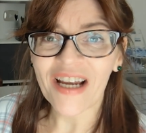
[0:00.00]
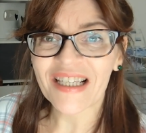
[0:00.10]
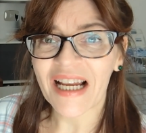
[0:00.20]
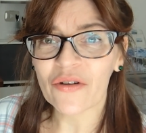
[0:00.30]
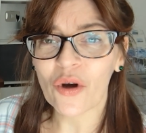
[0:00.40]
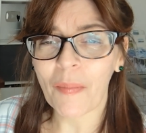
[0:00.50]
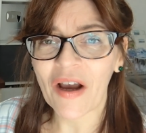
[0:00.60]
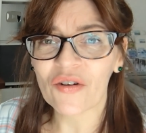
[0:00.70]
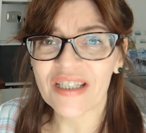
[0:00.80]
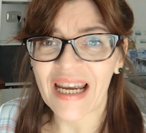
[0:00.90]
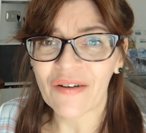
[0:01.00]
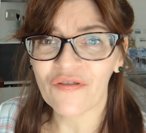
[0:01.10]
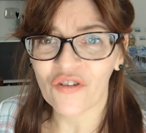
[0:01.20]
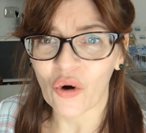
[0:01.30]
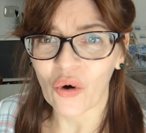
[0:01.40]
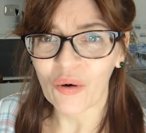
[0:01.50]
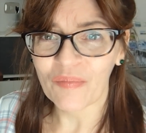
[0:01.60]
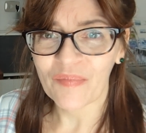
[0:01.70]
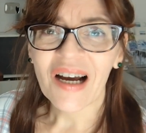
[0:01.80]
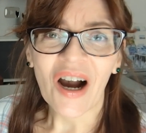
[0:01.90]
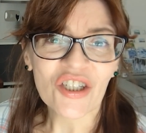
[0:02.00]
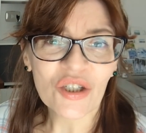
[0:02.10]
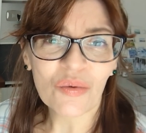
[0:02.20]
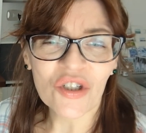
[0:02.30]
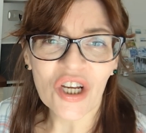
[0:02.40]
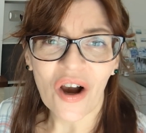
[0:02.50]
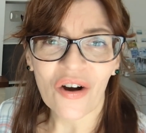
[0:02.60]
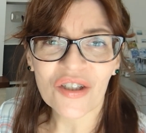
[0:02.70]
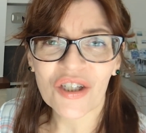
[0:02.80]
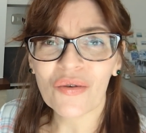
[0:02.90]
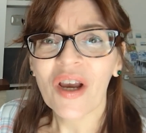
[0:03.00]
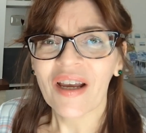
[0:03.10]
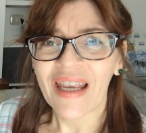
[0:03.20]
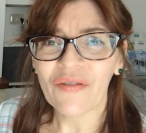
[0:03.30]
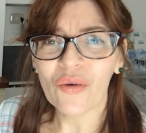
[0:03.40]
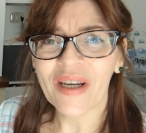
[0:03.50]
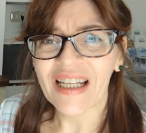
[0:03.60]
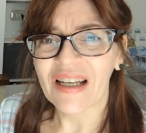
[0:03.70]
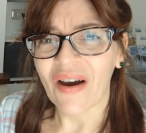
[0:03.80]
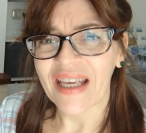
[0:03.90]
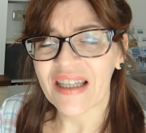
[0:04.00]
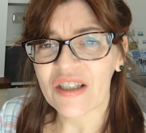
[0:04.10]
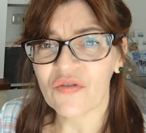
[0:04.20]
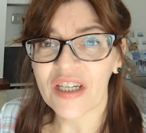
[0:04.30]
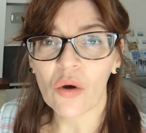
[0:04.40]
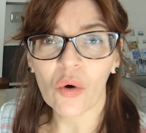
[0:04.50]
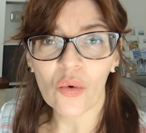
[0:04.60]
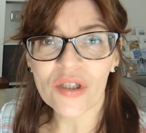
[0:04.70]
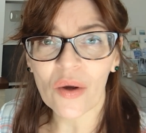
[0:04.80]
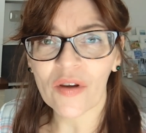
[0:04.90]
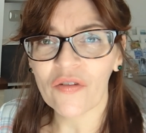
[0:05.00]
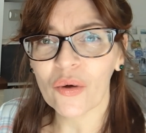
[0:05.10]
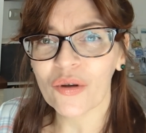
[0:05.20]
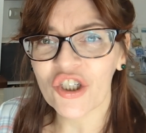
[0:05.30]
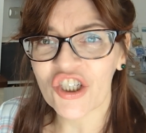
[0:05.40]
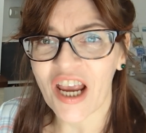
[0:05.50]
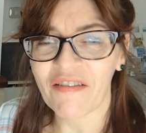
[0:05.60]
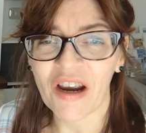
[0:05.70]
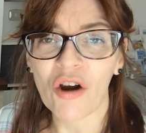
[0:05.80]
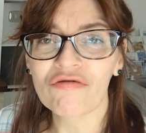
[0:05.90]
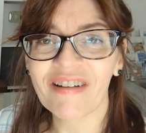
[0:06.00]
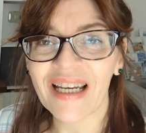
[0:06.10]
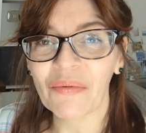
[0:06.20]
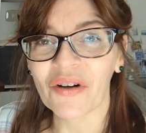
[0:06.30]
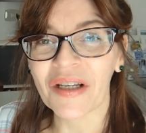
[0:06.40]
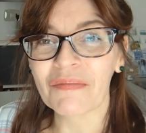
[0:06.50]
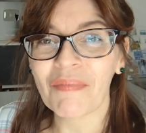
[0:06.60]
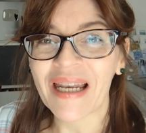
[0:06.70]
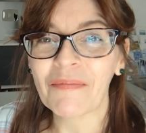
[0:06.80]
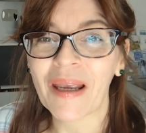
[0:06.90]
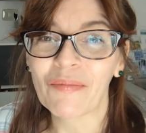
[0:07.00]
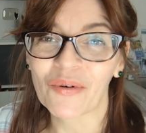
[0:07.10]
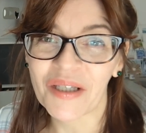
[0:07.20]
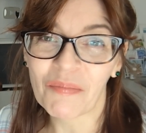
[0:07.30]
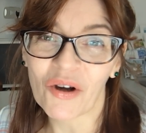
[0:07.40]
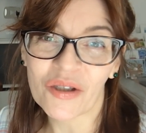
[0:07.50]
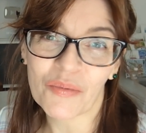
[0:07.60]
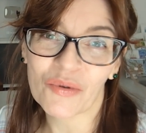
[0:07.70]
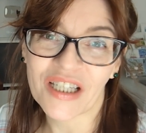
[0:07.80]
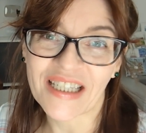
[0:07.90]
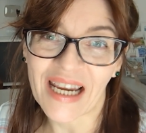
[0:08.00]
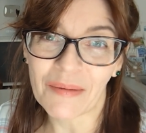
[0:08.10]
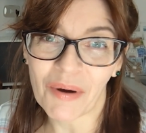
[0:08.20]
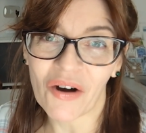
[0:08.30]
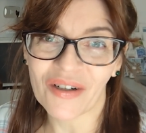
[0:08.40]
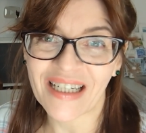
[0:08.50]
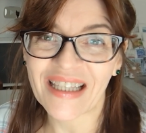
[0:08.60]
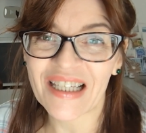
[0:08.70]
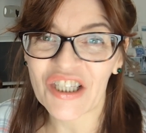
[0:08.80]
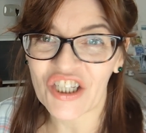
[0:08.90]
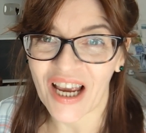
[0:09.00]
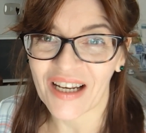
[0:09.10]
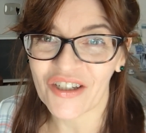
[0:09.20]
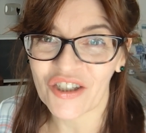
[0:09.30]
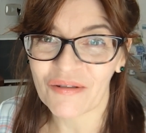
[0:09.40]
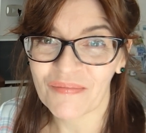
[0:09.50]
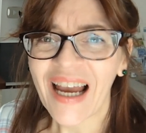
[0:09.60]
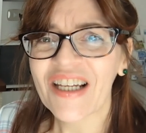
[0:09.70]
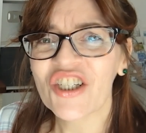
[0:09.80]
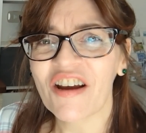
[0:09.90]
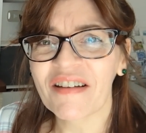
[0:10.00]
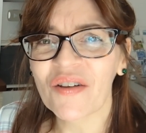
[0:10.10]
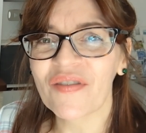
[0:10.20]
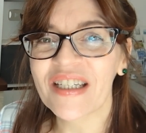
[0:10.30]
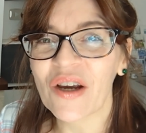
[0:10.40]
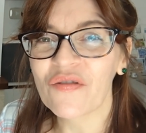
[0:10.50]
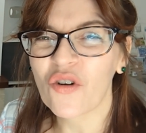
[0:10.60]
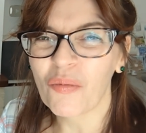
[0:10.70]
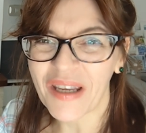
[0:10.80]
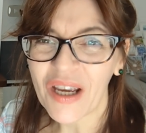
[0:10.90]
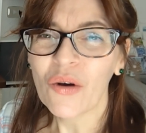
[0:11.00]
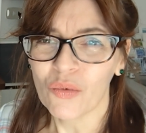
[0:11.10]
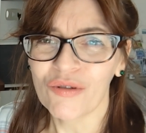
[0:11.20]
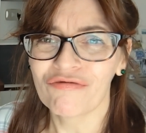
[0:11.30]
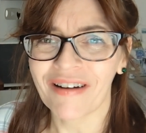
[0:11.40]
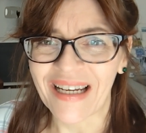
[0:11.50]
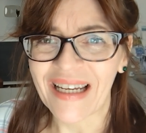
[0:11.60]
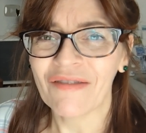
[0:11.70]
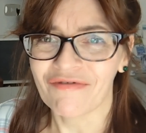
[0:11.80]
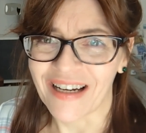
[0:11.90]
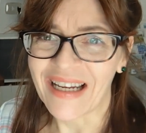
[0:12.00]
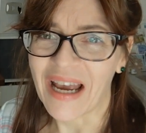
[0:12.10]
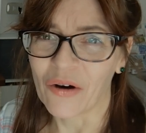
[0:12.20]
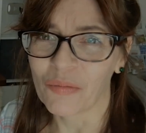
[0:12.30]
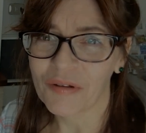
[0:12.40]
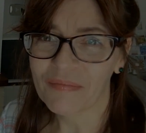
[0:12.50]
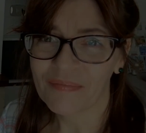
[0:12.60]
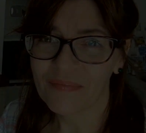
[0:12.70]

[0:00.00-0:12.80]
I tell you about day 4, I just want to ask you if you can like this video, also if you can share it. I really want as many people as possible to take part in this challenge, and sharing the video for me would really, really help.